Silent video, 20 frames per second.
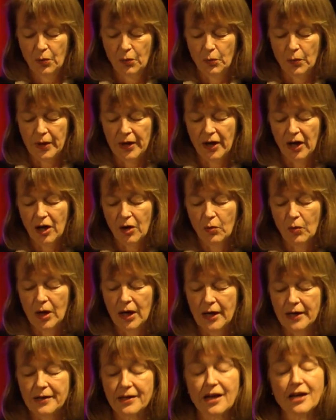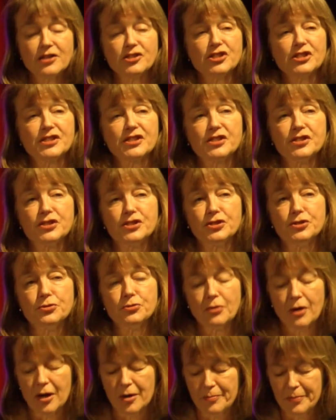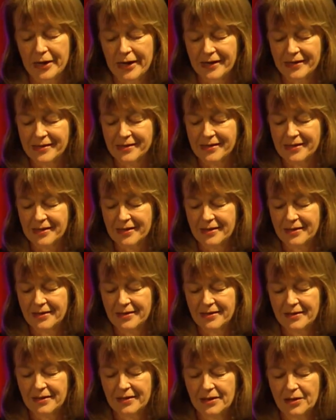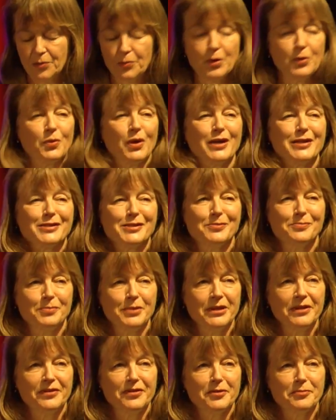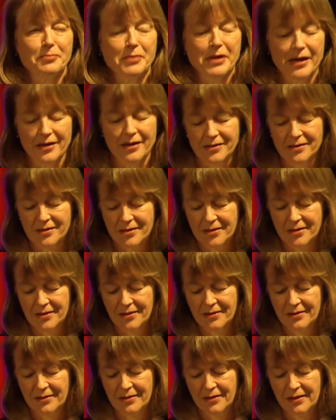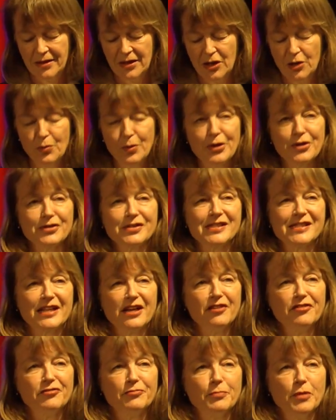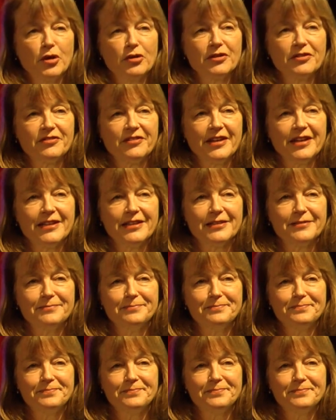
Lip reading: We all want not just to do our best, we want to be the best. We are self-motivated.